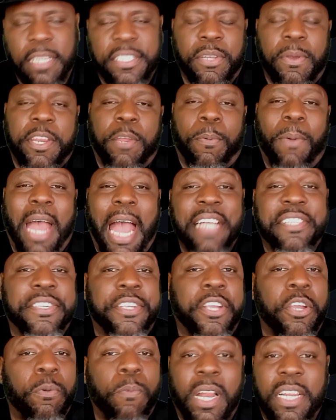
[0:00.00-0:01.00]
anyway, Ice
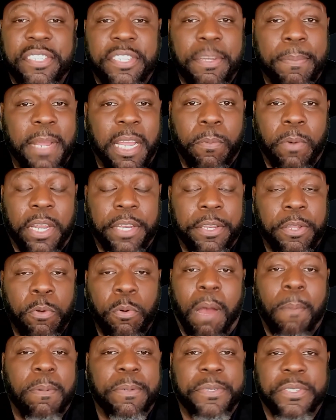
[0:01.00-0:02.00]
Cube wanted to meet with
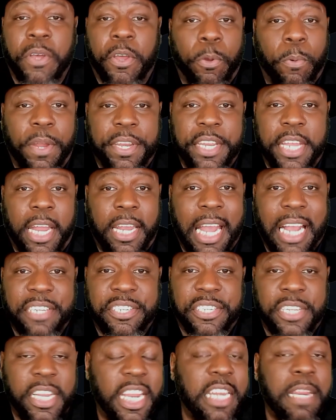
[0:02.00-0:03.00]
whoever was going to win the
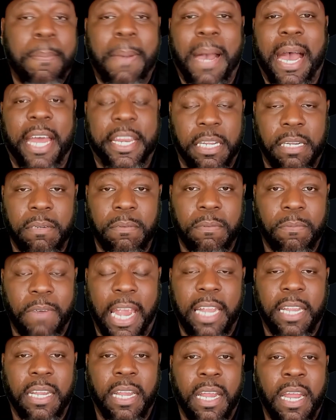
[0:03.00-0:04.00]
election, anybody,
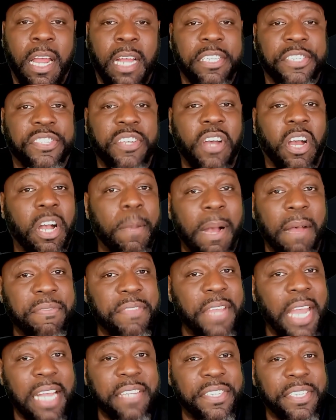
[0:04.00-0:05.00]
right? To talk
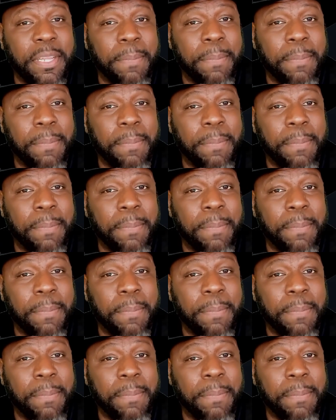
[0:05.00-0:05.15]
about things that